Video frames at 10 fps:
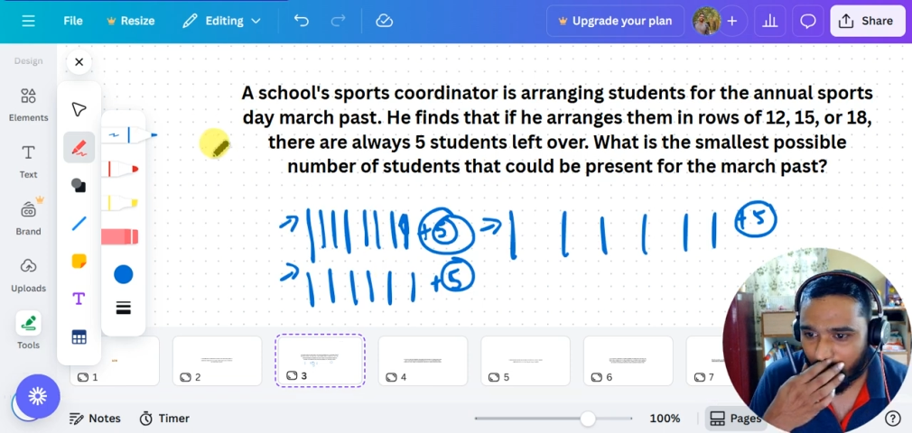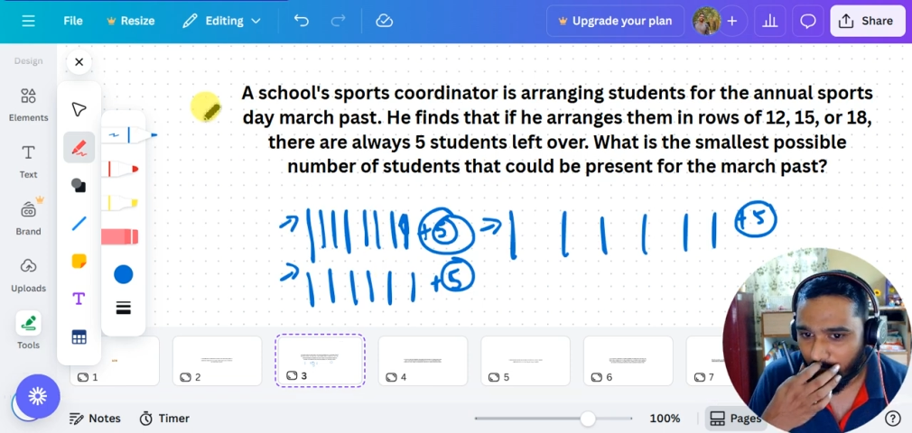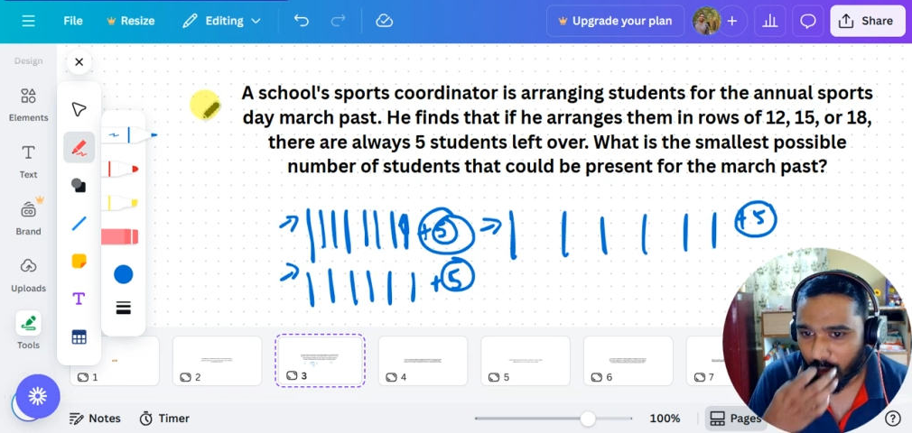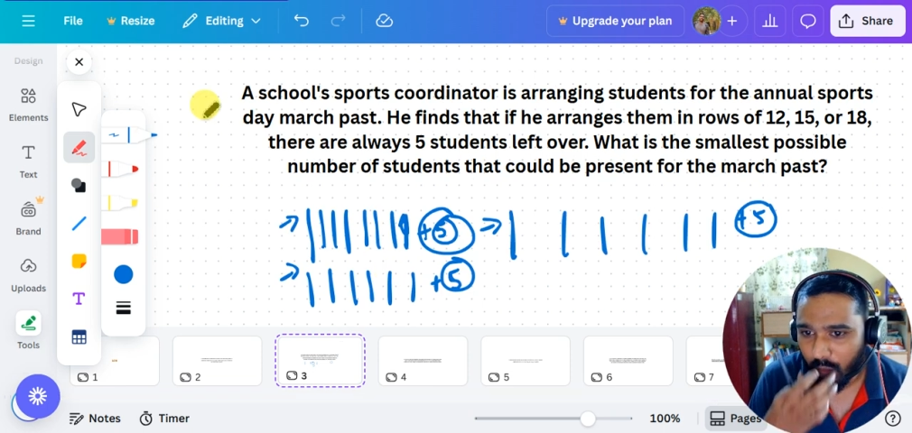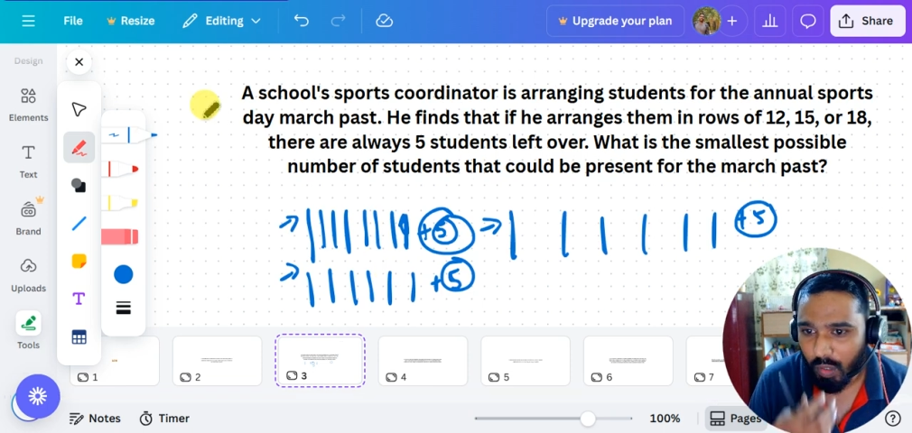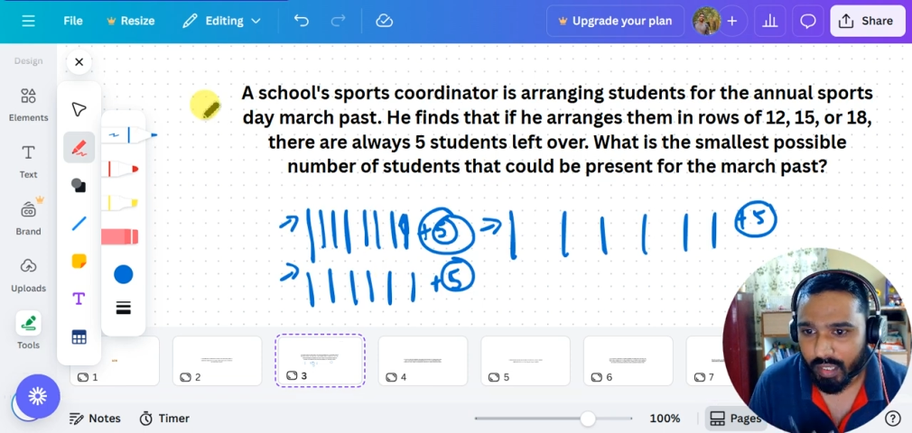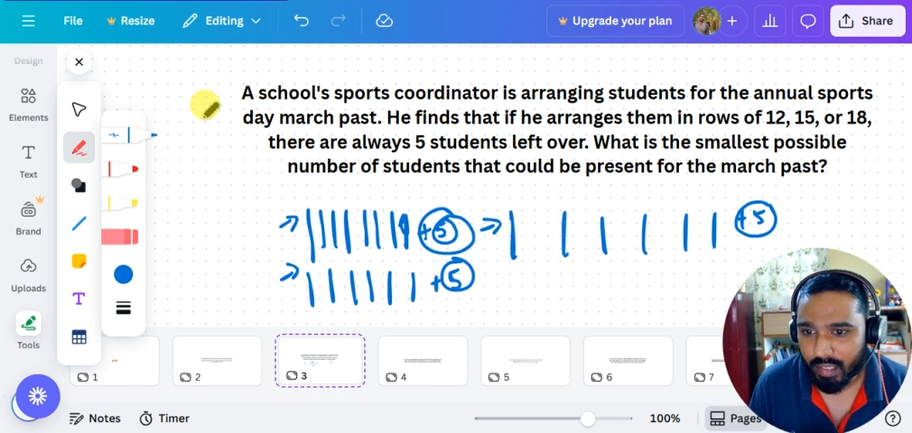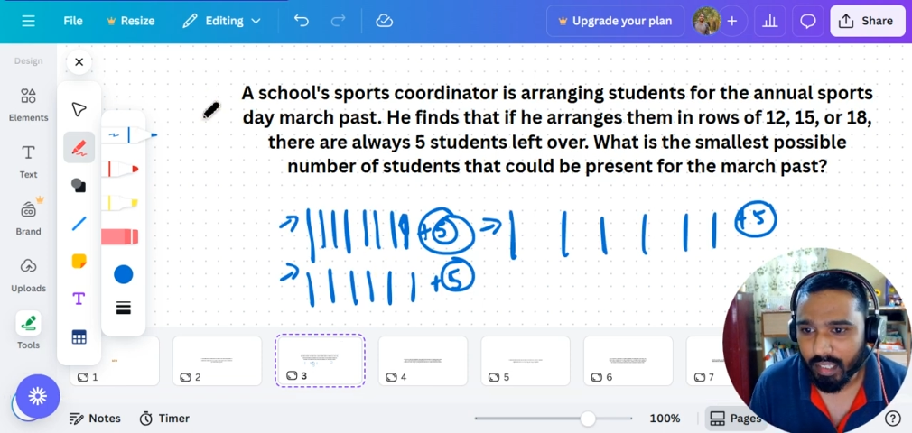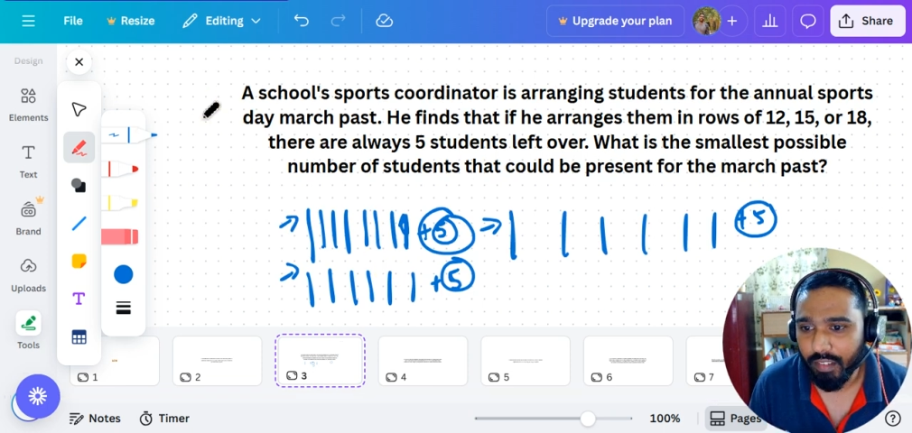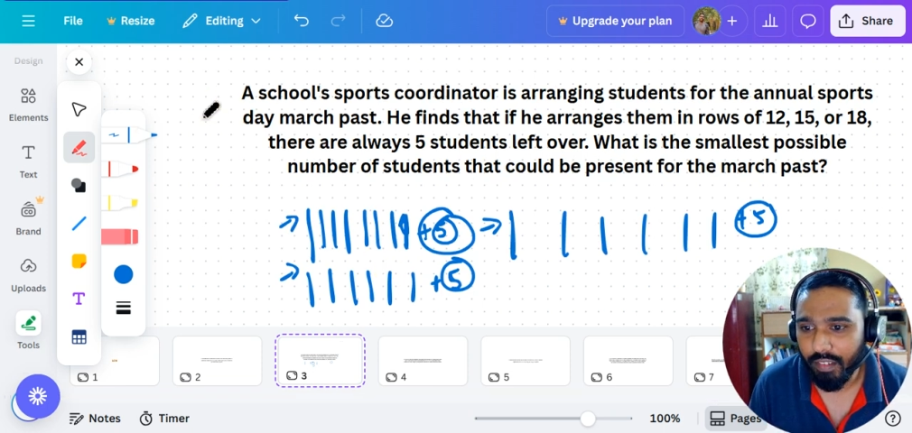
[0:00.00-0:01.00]
do what is
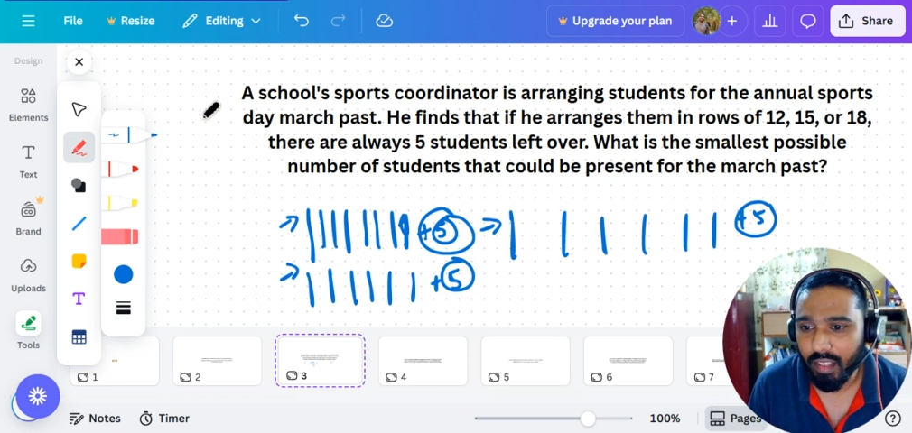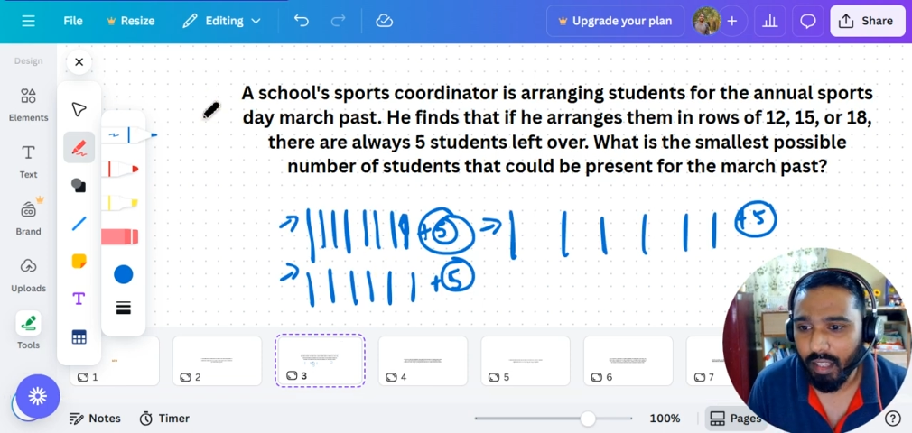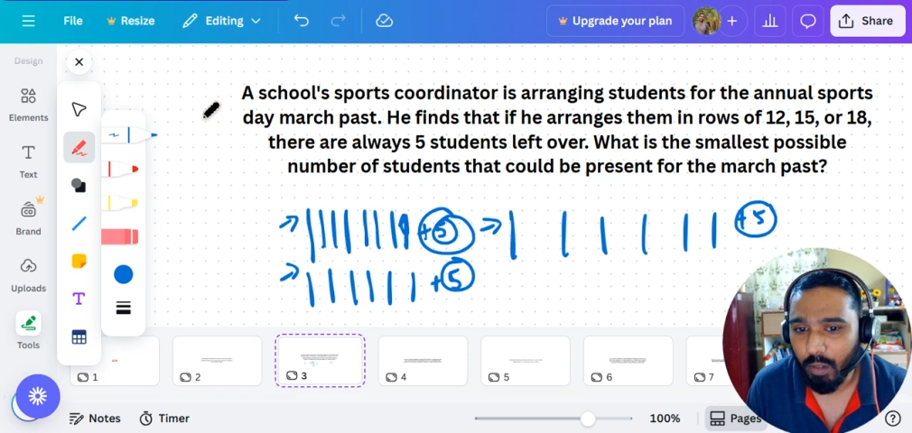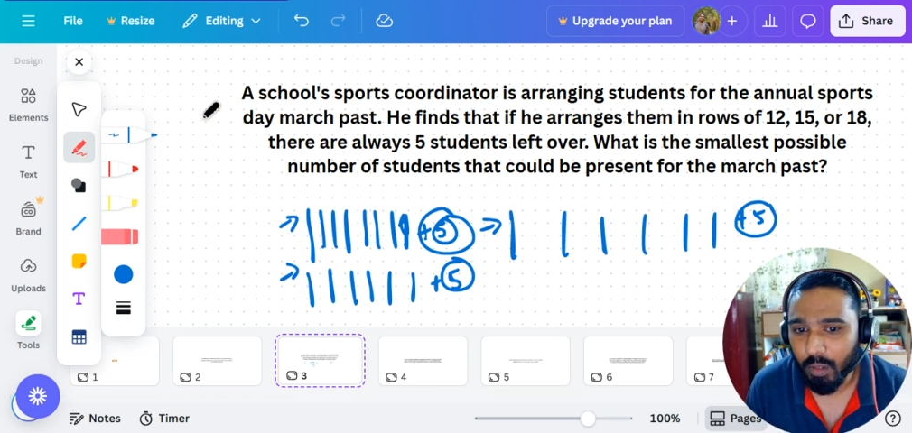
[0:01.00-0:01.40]
given there.